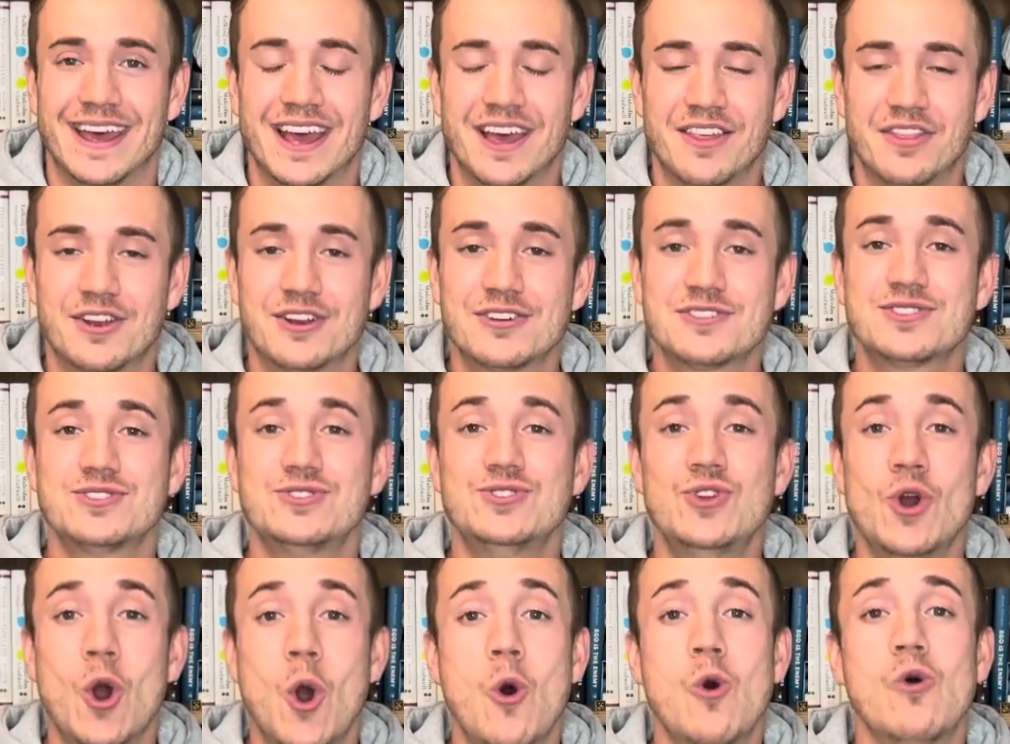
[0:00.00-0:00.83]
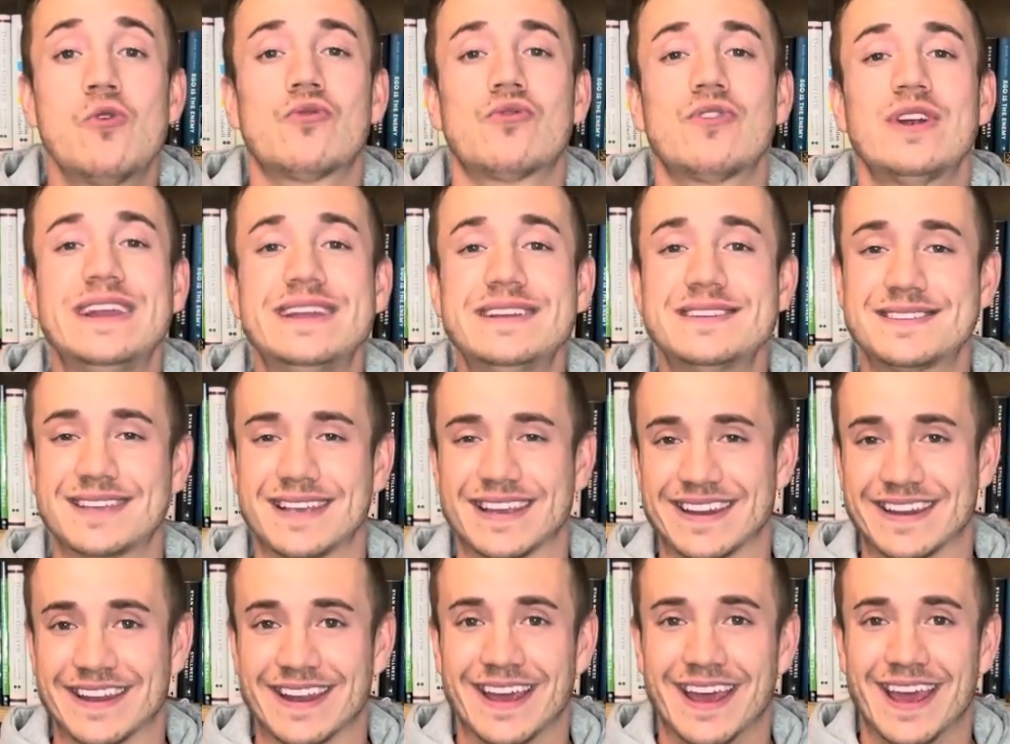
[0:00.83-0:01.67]
There's no
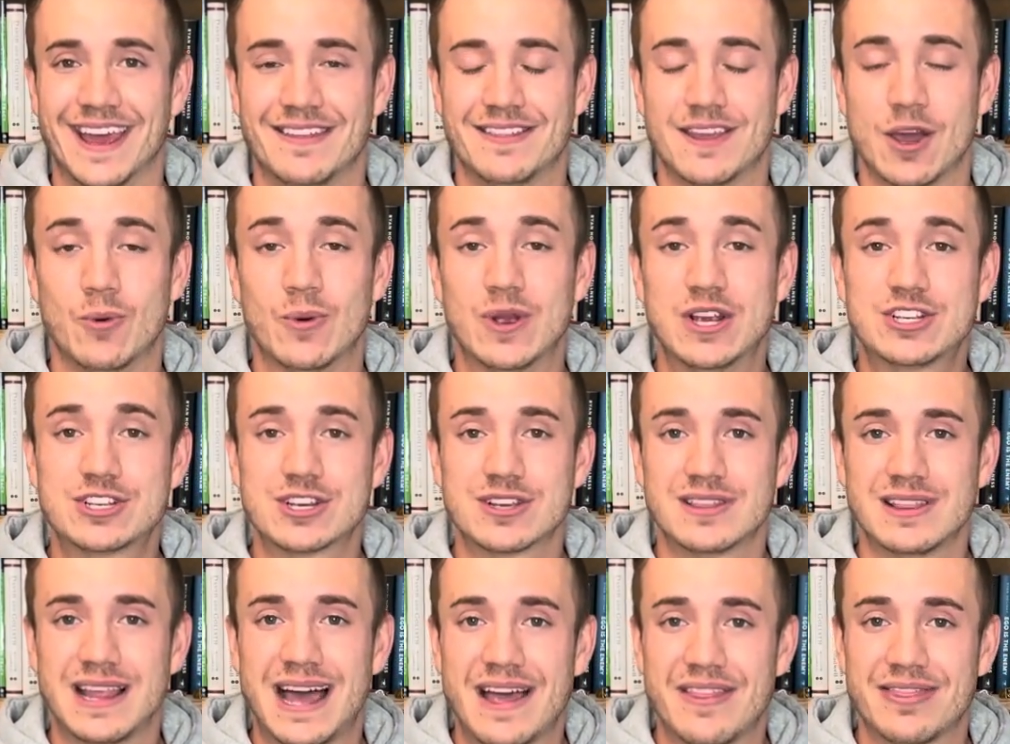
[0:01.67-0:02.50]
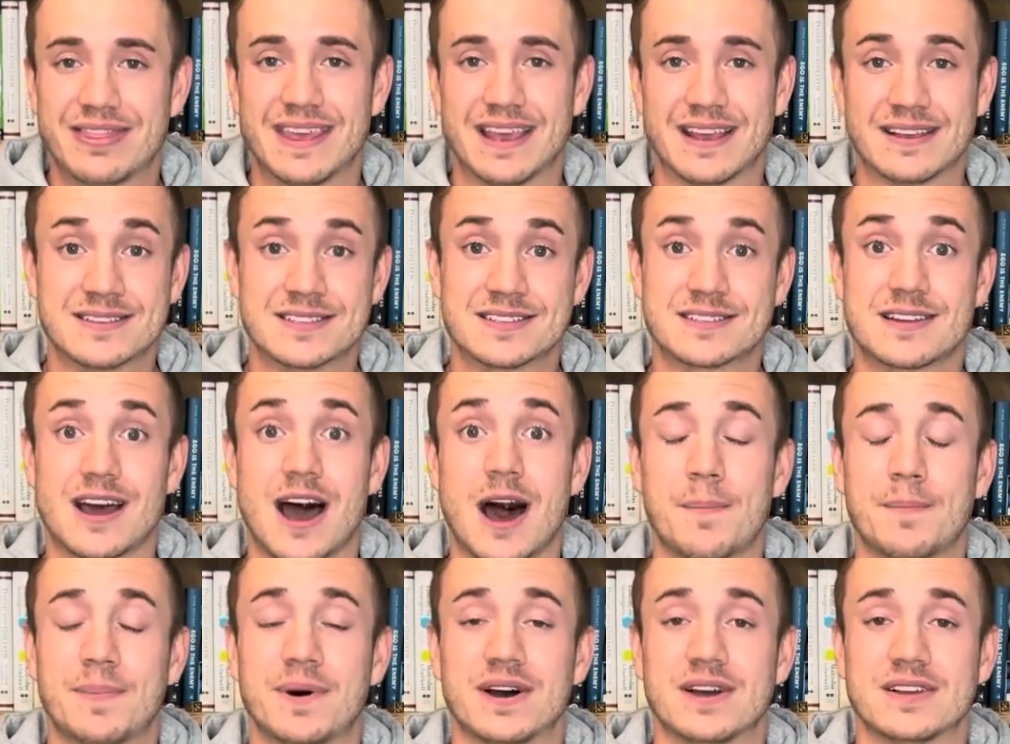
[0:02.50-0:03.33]
reason that we should let things
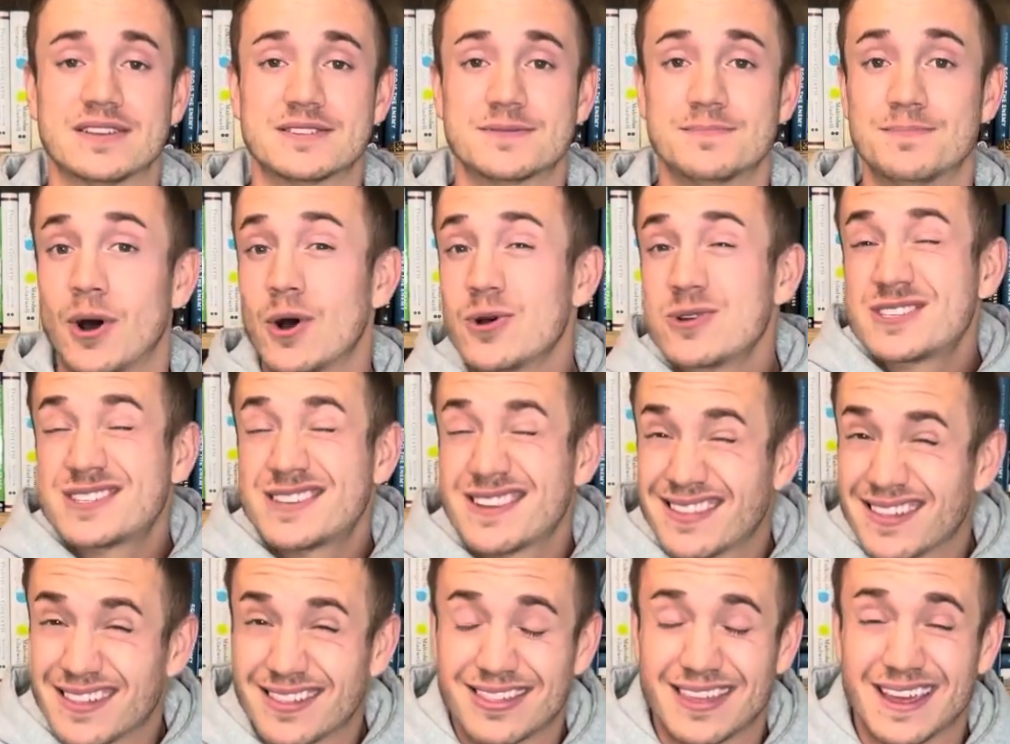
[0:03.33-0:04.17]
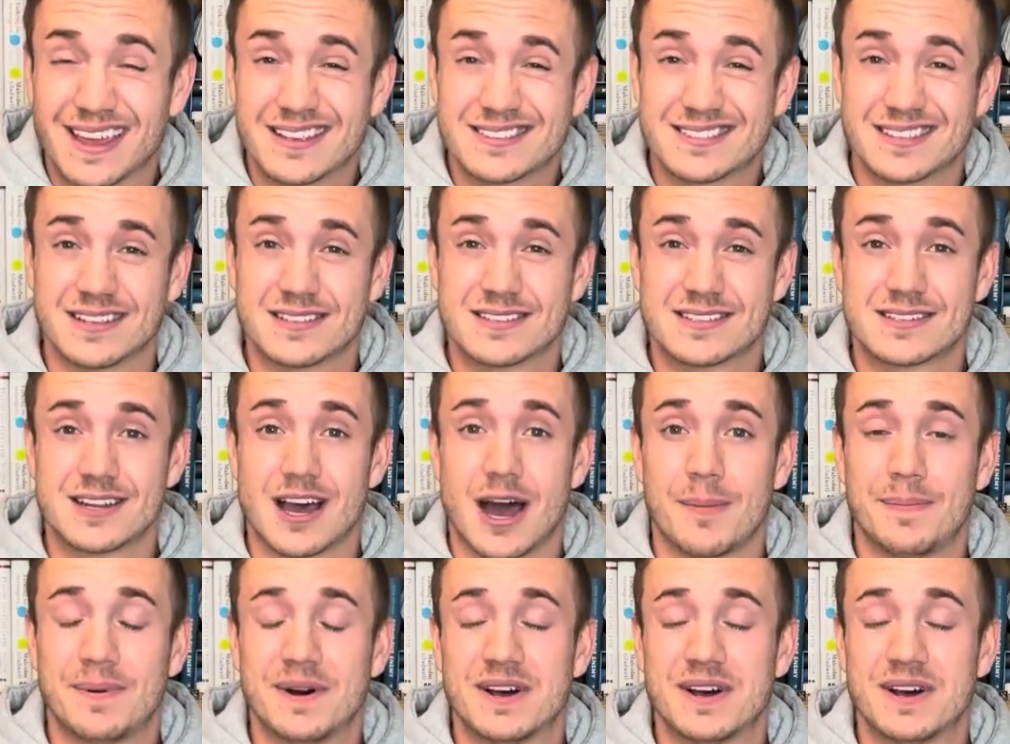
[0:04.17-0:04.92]
stop us. Most of the things that stop